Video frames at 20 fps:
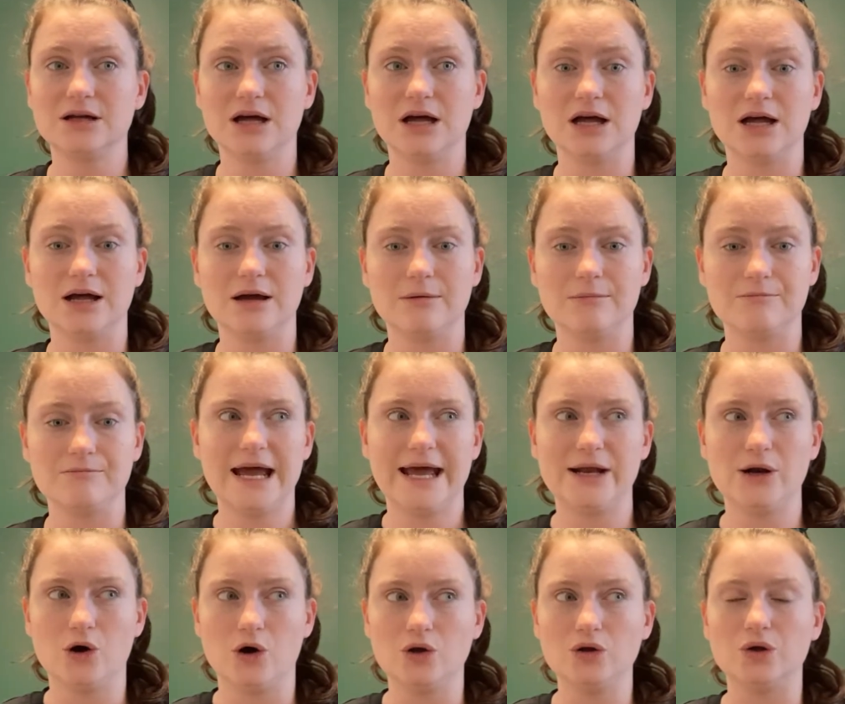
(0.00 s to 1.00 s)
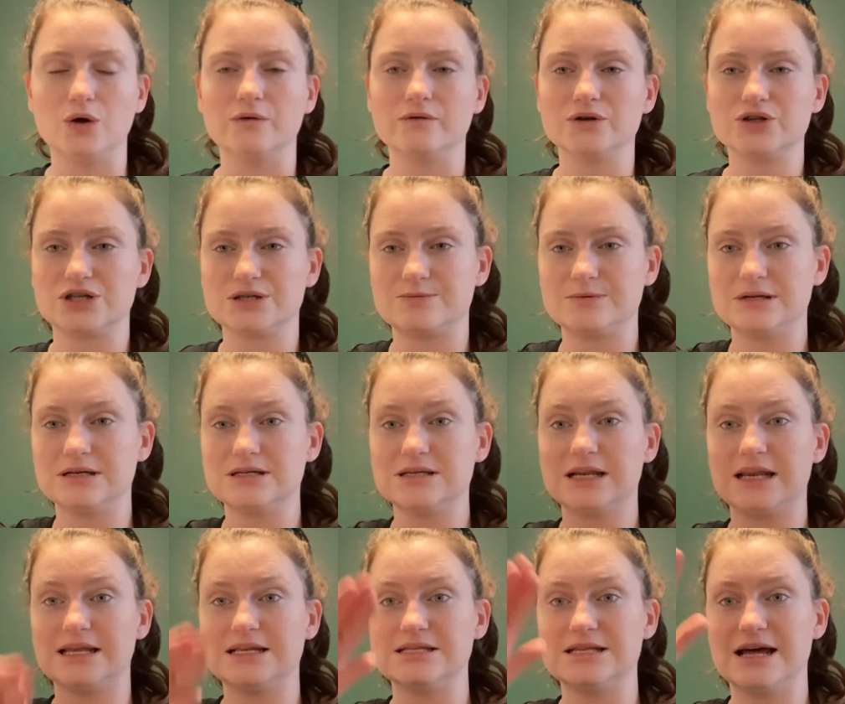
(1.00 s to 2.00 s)
And all over, just because
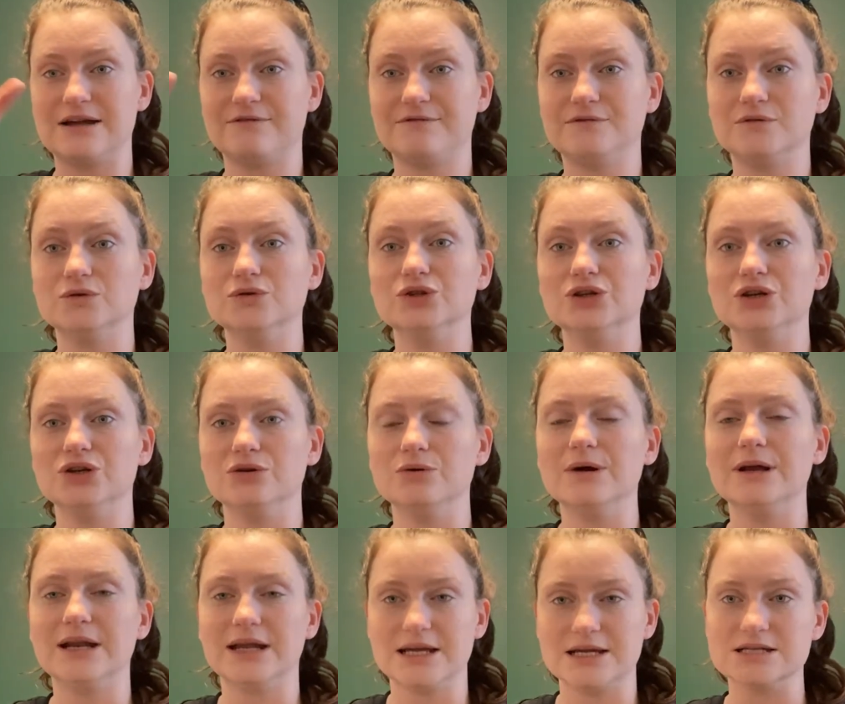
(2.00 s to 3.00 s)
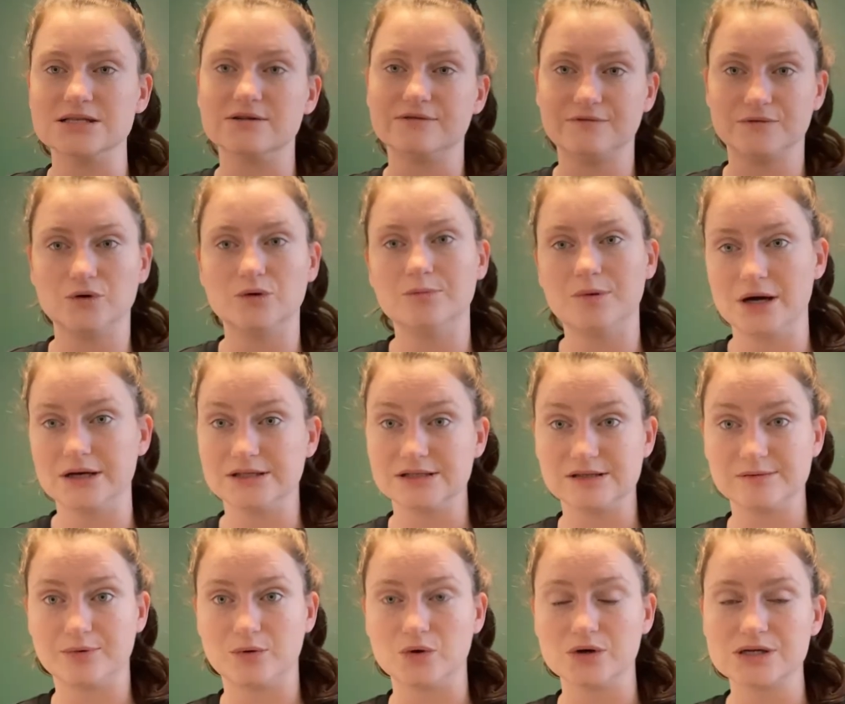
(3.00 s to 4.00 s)
it is that full U, it is a full body
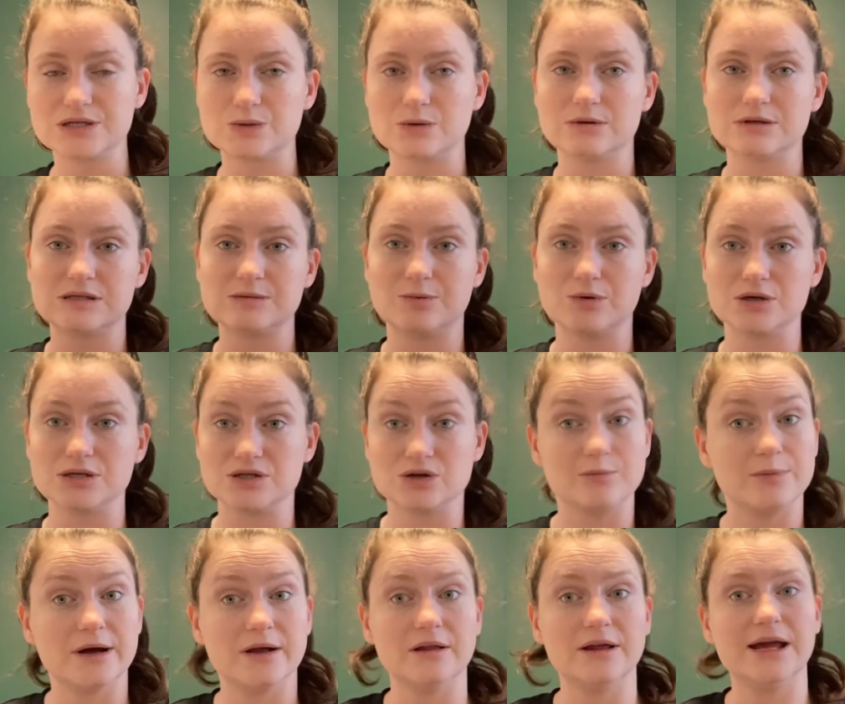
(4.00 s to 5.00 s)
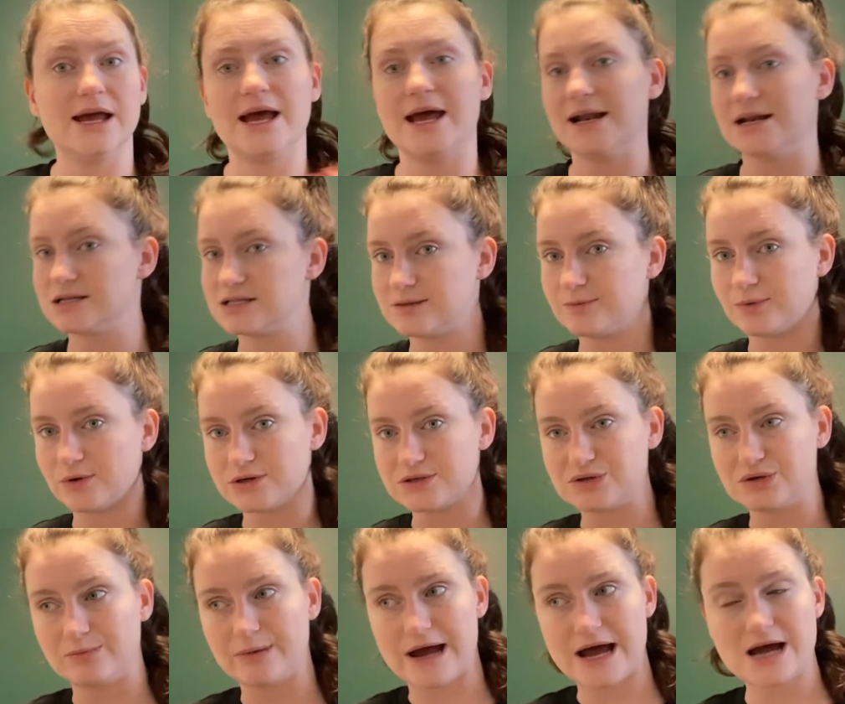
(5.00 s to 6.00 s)
support, so it supports your belly and it supports
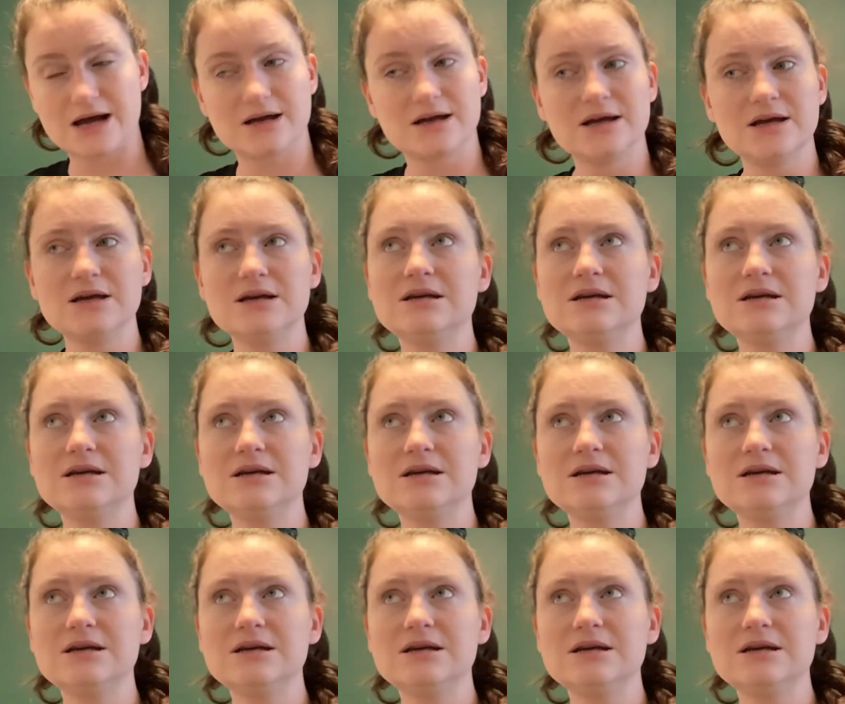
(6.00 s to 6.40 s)
your back.